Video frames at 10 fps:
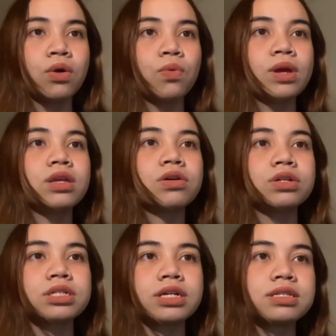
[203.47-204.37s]
When you
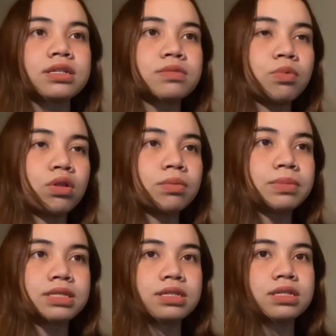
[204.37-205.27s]
contrast a small
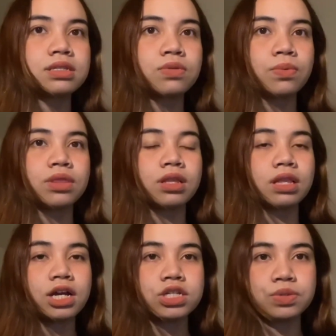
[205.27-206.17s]
business with a
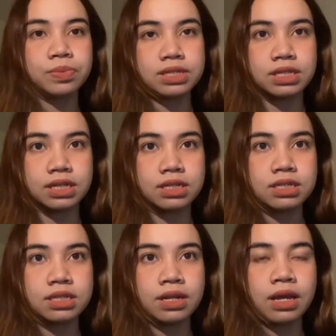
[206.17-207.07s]
large business,
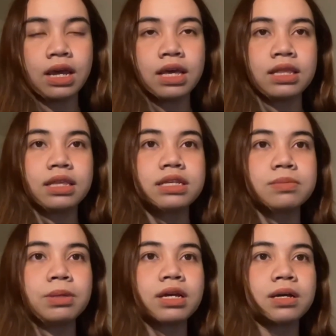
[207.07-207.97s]
this
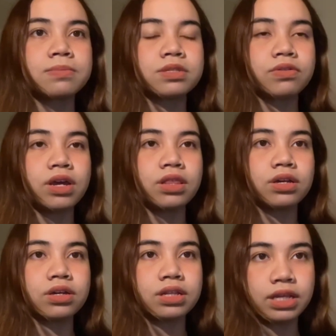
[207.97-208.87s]
becomes
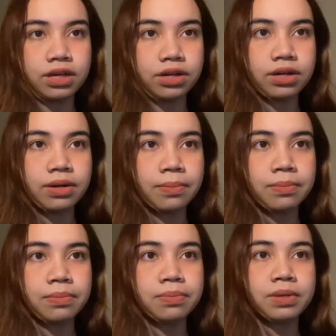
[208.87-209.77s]
rather clear.
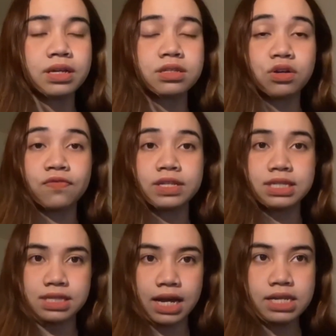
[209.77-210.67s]
Because of its
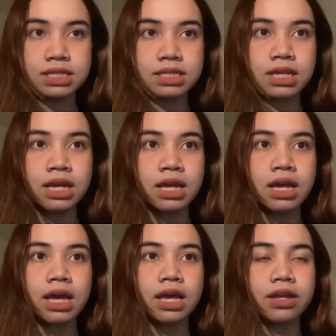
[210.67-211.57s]
size
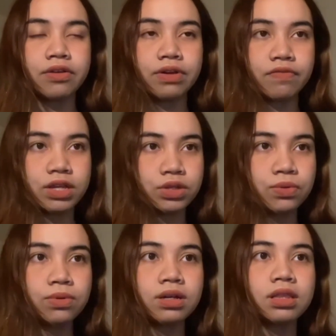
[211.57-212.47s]
and
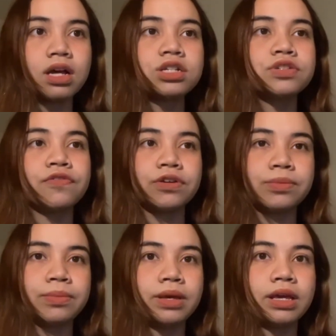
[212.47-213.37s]
revenue, a large
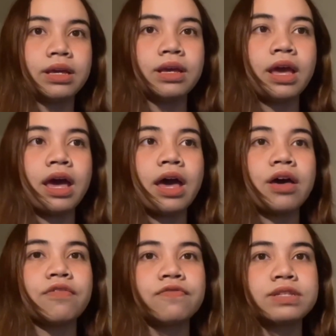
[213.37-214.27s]
firm may
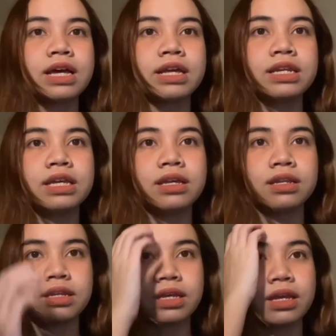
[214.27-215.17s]
have tiny